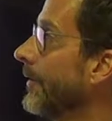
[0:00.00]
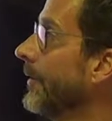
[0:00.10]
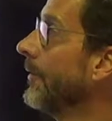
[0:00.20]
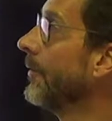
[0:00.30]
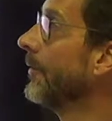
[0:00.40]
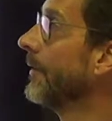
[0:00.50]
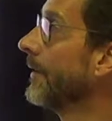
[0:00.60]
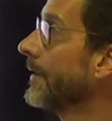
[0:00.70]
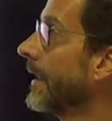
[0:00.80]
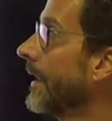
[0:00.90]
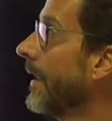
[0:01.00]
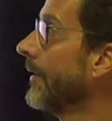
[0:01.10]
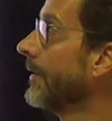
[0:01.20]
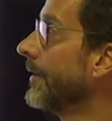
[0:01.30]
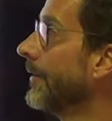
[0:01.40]
2,
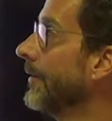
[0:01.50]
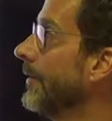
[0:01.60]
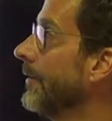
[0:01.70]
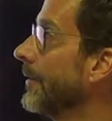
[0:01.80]
psychologist 2,